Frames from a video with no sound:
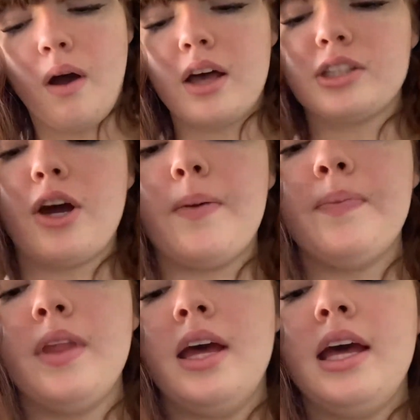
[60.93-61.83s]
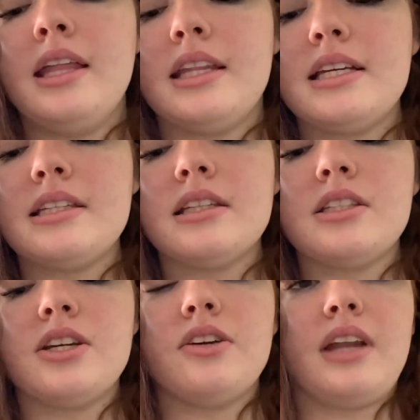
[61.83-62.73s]
So these are the
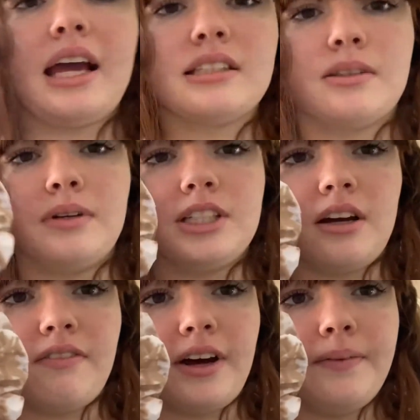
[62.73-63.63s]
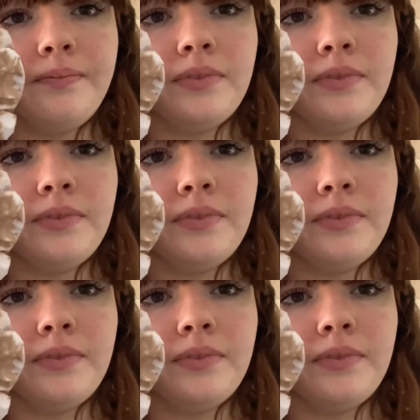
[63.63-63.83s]
two next to each other,